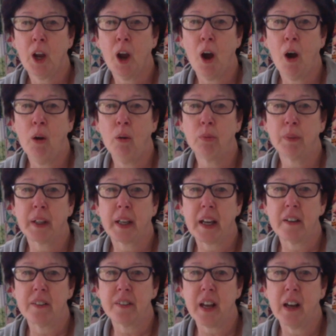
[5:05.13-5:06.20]
Oh,
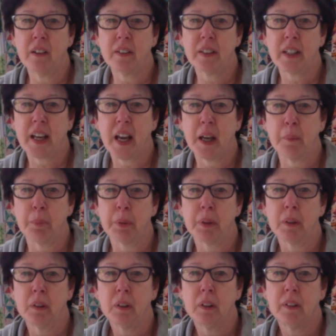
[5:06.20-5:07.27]
Gail's out at the Cape.
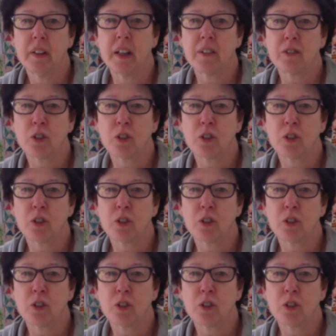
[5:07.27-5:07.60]
That's